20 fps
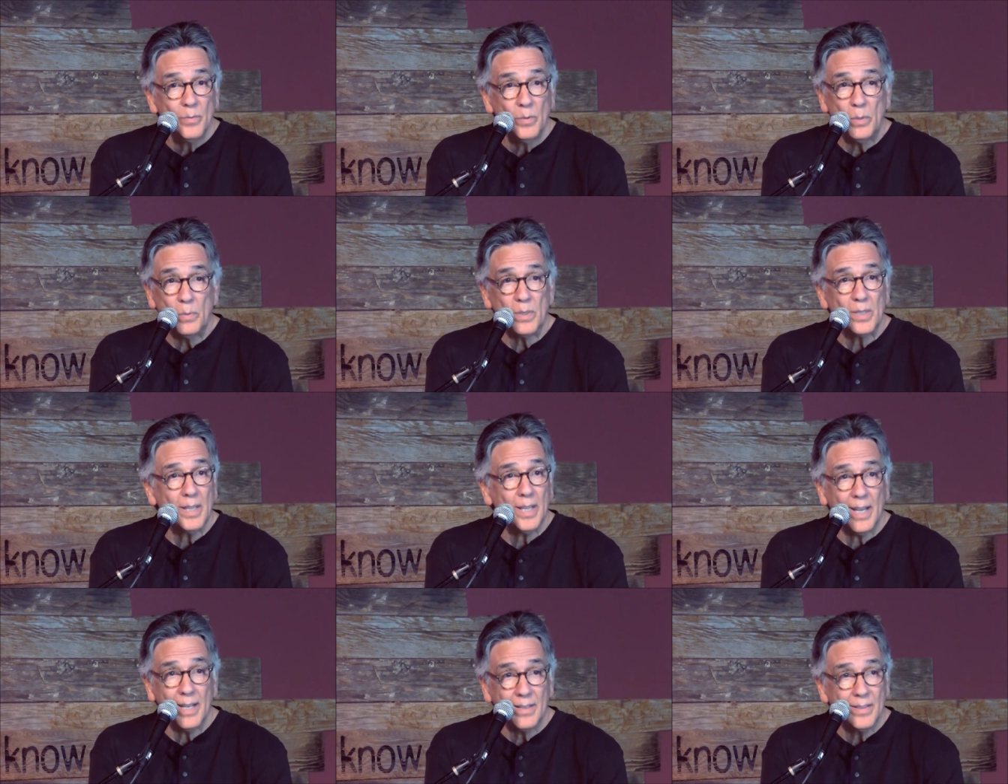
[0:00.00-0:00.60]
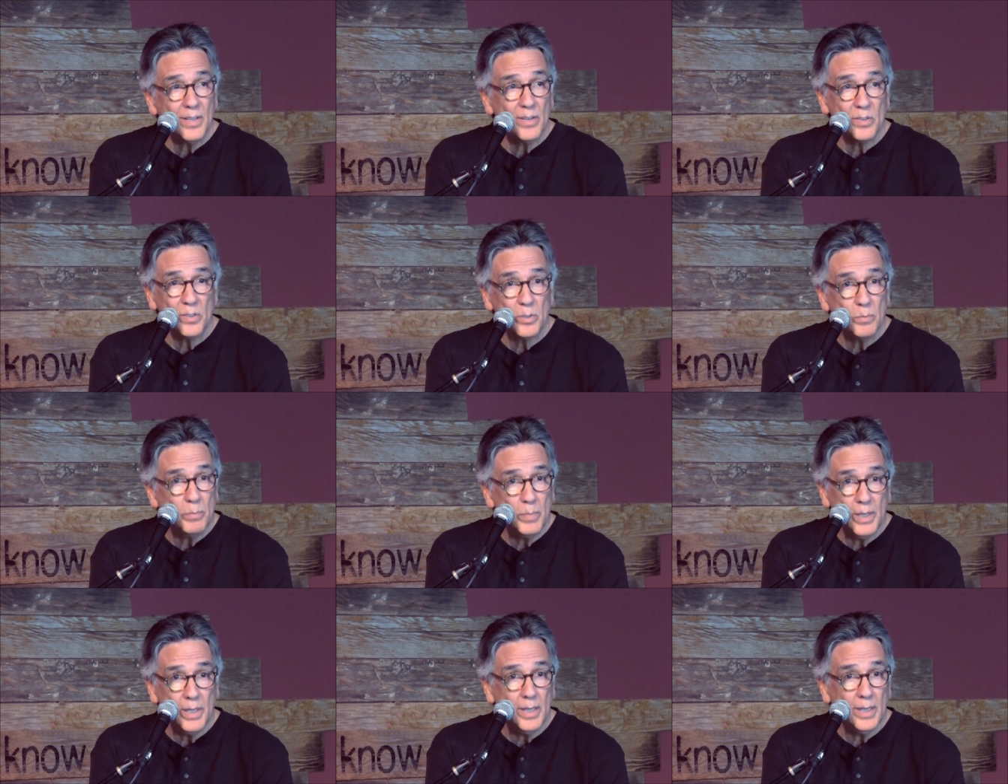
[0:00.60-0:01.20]
We would like there
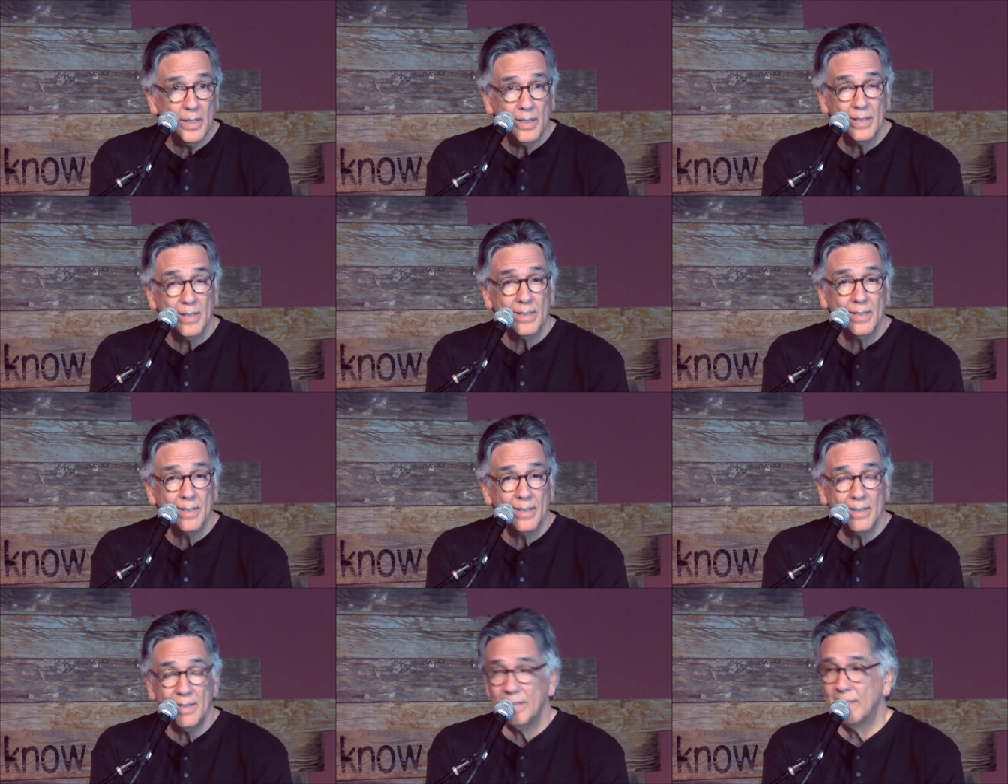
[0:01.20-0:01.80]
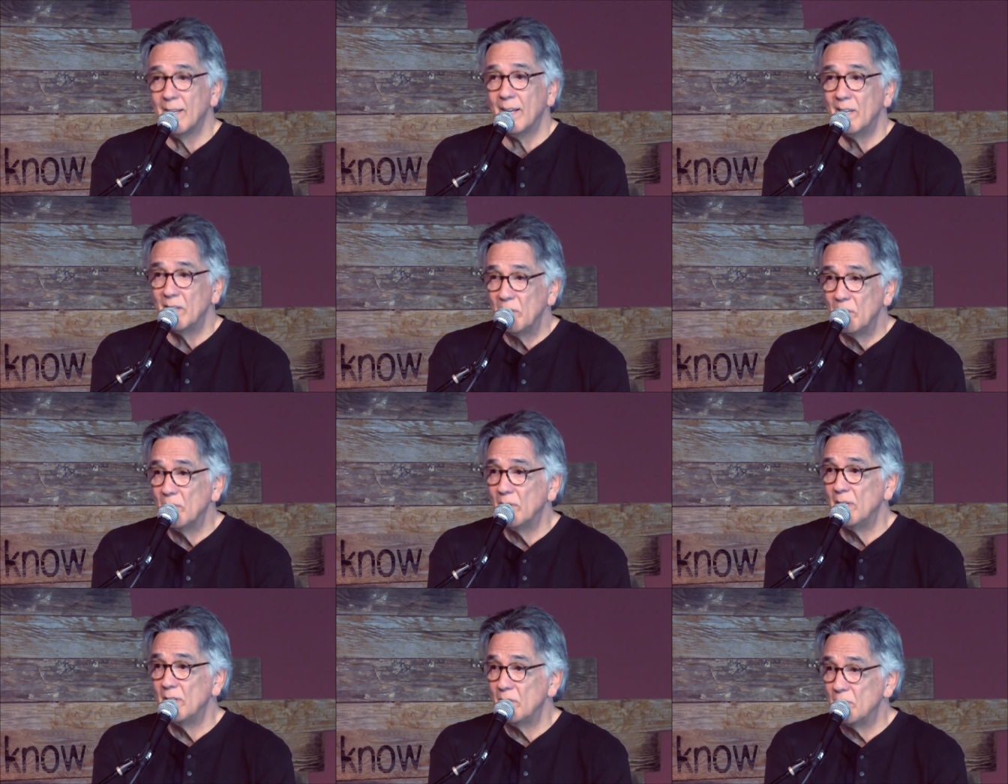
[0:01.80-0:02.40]
to be a
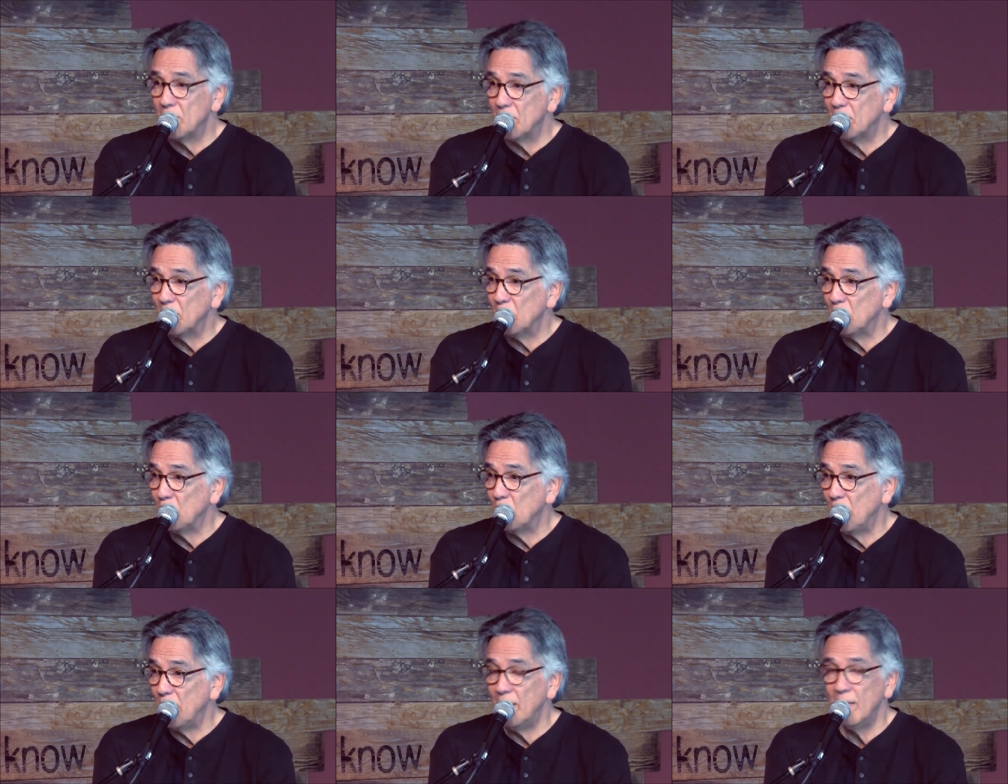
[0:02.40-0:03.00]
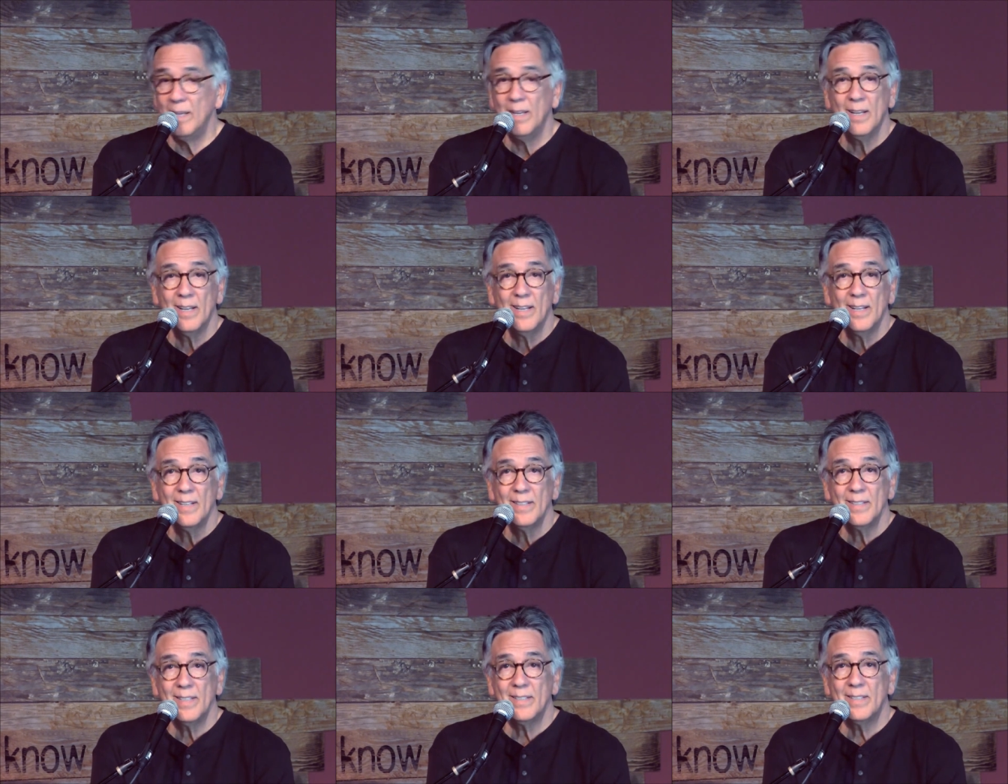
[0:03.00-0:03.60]
kinder and gentler way
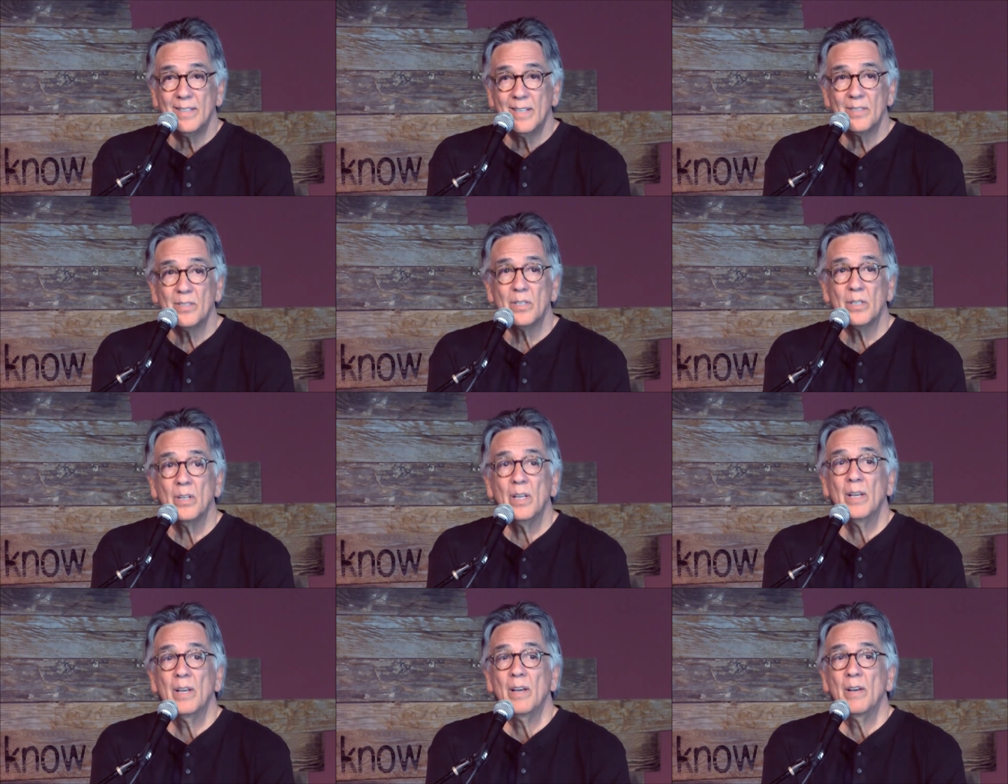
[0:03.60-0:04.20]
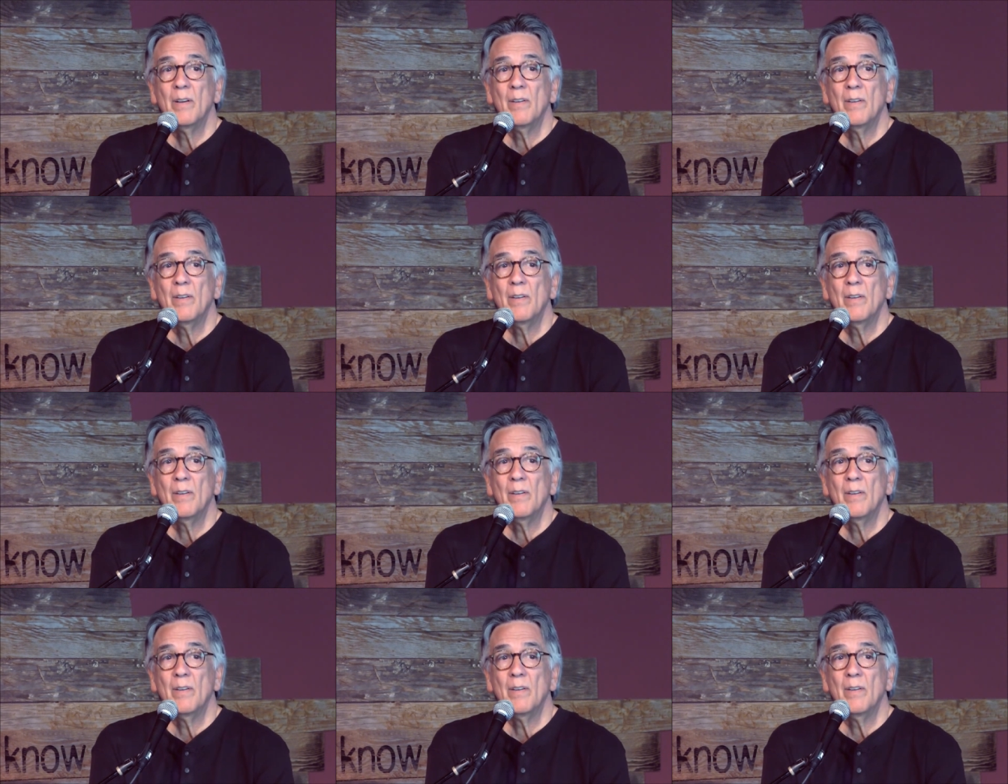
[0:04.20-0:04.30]
that doesn't